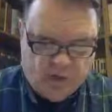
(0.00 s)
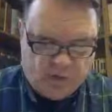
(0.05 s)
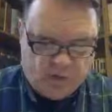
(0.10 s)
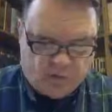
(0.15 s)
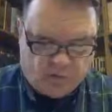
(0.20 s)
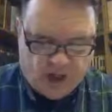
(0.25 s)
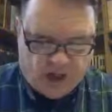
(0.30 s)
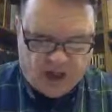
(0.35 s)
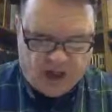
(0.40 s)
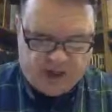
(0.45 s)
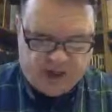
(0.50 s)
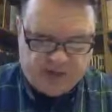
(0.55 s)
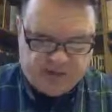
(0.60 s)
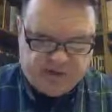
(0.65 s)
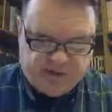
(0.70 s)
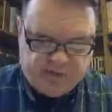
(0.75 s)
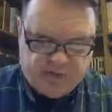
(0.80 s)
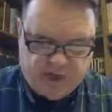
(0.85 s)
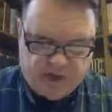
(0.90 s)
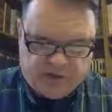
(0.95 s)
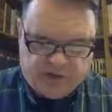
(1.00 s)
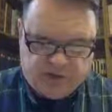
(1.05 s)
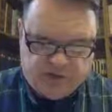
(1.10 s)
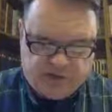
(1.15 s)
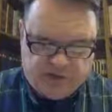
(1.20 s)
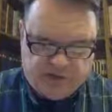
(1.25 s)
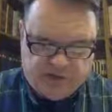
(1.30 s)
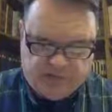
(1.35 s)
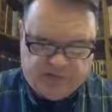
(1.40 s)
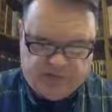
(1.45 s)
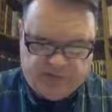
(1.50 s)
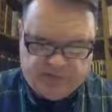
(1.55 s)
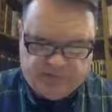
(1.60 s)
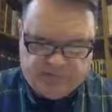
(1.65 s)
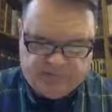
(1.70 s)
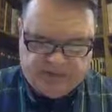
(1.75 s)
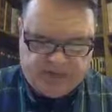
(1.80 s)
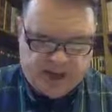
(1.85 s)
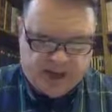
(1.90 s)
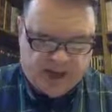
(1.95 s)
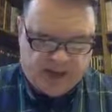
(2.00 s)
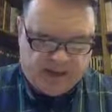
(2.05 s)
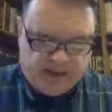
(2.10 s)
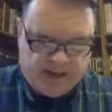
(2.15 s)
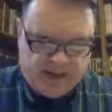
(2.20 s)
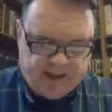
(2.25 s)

"Rise and measure the temple of God